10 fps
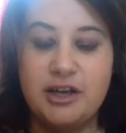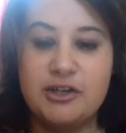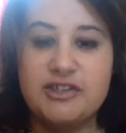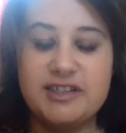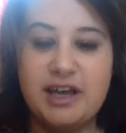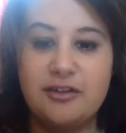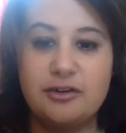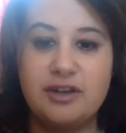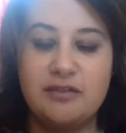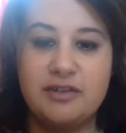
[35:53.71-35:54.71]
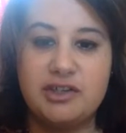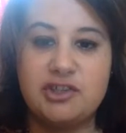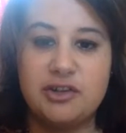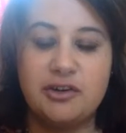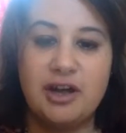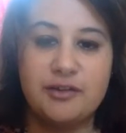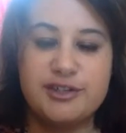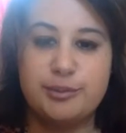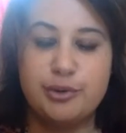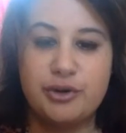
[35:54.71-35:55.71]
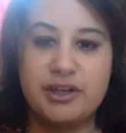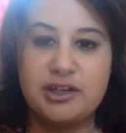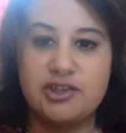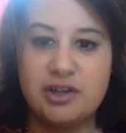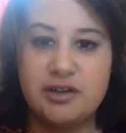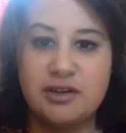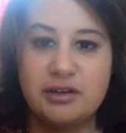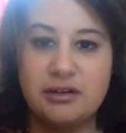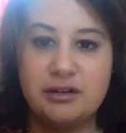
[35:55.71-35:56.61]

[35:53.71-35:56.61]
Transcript: You see how they're loving each other, how they're supporting each other,